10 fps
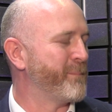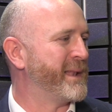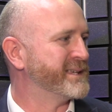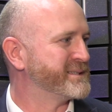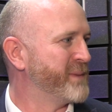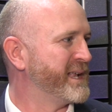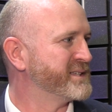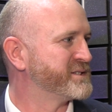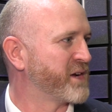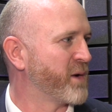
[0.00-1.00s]
millions and
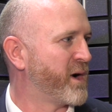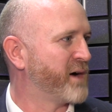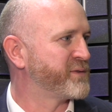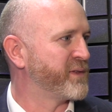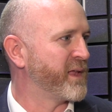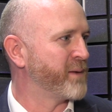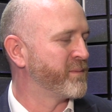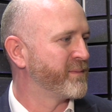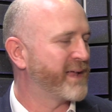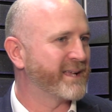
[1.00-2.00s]
millions to go after them.
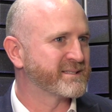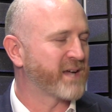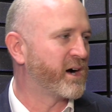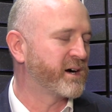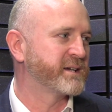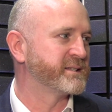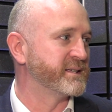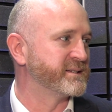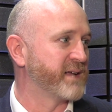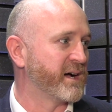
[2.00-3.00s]
That's
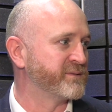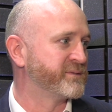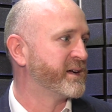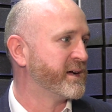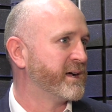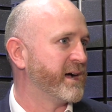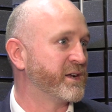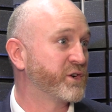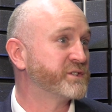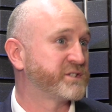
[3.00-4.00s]
targeted stuff. And
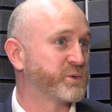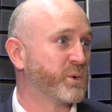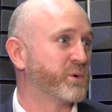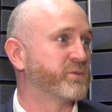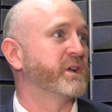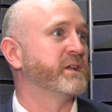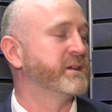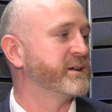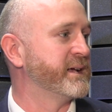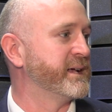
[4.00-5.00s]
a good story
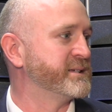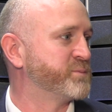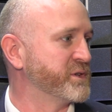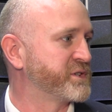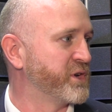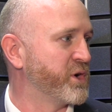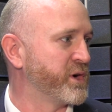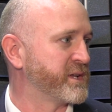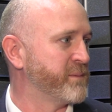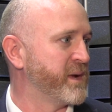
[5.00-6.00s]
is what's going to
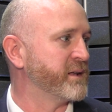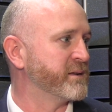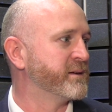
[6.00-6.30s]
hook them in.